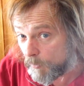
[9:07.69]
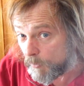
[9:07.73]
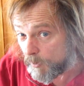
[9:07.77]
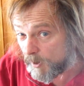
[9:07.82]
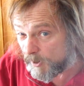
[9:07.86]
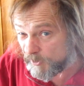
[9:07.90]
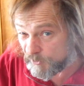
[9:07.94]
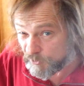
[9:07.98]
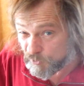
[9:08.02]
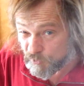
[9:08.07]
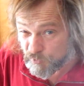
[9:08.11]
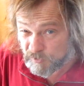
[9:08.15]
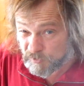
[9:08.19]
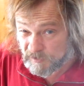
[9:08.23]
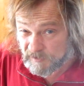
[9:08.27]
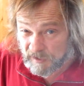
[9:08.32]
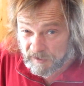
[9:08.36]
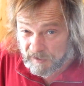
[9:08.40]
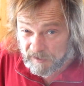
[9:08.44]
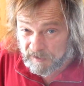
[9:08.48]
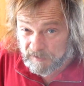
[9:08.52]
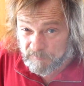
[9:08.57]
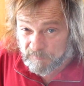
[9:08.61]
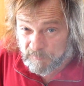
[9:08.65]
Are you
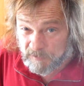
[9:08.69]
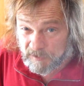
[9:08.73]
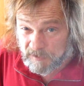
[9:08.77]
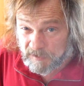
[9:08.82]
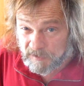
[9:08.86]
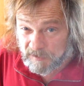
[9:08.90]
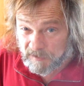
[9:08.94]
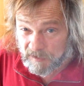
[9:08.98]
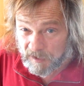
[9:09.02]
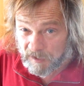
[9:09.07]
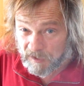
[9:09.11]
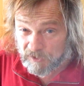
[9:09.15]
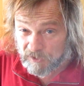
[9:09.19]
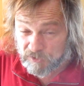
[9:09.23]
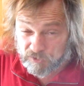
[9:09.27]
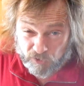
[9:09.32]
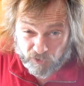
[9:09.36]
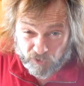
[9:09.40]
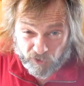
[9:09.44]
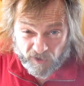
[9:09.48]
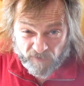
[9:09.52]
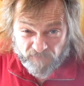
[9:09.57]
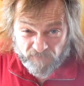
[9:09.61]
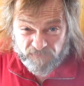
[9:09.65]
kidding me? You're
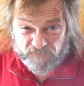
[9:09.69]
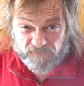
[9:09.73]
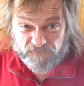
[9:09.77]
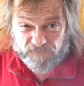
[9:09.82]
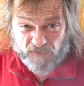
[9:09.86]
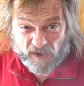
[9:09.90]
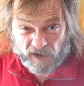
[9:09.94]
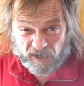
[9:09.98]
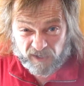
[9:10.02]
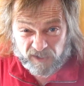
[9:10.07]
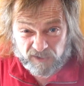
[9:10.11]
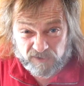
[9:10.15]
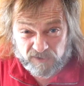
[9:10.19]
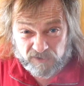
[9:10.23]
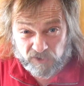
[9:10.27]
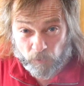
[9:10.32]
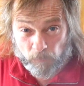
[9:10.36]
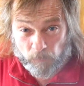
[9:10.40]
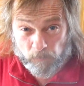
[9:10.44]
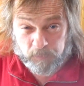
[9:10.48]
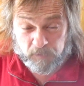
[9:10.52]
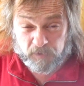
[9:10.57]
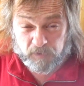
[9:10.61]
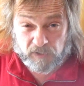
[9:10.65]
gonna fucking
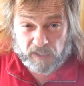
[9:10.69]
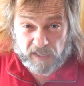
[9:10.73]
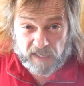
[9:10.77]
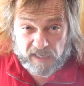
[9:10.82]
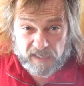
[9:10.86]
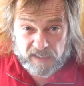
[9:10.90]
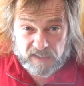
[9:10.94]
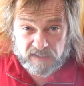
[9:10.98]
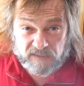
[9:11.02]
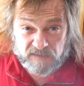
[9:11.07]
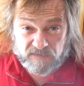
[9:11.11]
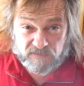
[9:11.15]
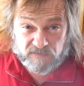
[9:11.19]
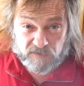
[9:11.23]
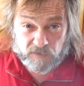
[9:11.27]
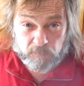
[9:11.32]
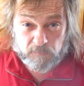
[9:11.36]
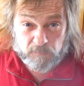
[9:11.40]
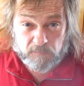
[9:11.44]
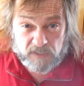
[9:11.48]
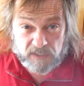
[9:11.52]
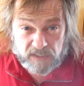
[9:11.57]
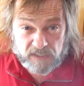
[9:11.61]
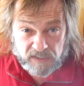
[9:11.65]
complain to
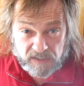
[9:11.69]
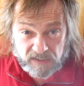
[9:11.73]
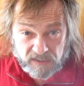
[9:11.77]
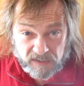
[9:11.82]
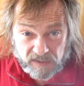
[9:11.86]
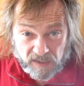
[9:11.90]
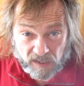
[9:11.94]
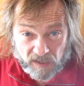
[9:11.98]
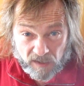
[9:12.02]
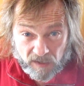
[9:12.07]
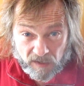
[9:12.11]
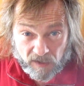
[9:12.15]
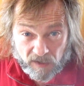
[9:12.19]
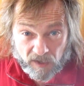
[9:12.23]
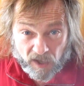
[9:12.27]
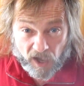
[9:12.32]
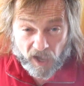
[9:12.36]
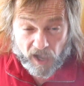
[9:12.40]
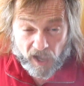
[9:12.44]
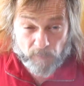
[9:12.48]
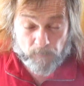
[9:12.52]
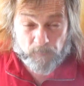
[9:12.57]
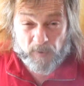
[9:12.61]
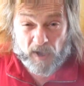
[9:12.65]
me
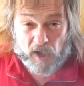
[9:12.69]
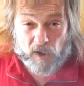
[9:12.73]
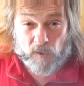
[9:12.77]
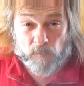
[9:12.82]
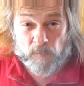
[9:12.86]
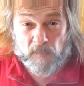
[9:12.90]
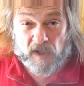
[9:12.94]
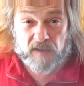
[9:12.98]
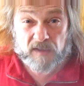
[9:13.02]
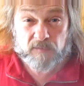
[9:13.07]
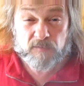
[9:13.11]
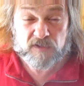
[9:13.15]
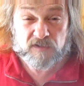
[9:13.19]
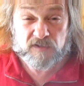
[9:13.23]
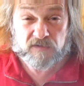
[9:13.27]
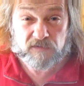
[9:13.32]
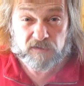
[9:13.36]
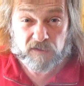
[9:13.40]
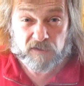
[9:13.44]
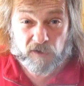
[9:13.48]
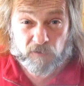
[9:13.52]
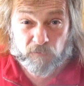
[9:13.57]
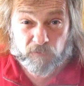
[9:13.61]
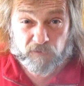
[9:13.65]
about my
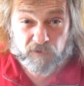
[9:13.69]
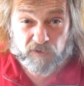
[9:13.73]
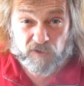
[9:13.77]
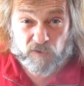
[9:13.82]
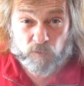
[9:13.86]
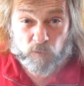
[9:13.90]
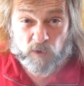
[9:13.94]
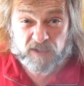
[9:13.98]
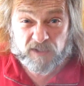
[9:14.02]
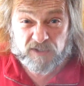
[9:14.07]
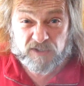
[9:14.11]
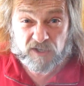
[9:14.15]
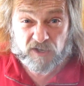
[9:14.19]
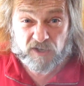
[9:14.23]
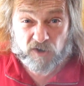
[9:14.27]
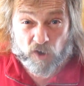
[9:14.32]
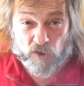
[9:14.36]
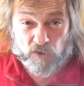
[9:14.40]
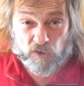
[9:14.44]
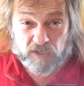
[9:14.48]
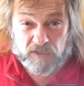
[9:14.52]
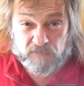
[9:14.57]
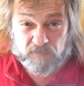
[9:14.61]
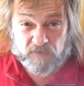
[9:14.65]
material when you
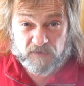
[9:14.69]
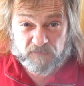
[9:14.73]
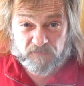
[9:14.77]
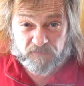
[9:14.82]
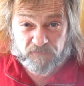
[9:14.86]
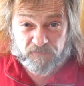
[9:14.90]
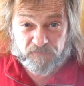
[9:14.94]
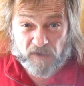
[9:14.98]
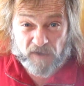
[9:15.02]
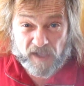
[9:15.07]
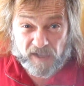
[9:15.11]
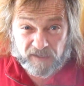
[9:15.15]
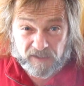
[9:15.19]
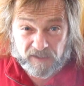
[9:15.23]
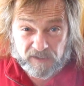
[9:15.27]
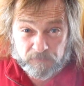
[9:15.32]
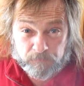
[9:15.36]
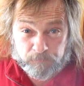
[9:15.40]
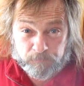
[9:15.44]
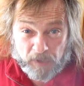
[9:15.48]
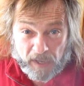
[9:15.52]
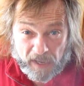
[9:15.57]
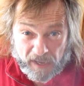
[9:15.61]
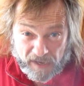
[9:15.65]
don't even
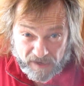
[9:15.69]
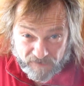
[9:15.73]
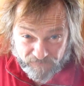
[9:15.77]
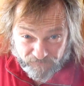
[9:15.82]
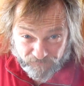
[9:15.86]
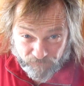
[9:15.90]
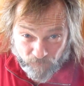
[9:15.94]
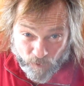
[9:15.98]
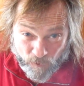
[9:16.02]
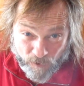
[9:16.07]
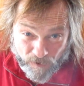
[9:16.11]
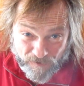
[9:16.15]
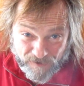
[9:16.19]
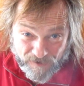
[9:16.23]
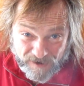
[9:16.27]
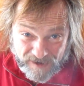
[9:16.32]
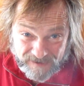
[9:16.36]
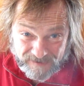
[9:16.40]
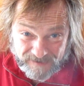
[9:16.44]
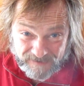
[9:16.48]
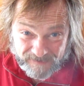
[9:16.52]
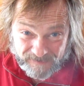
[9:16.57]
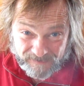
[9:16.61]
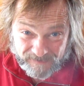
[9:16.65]
fucking pay for it?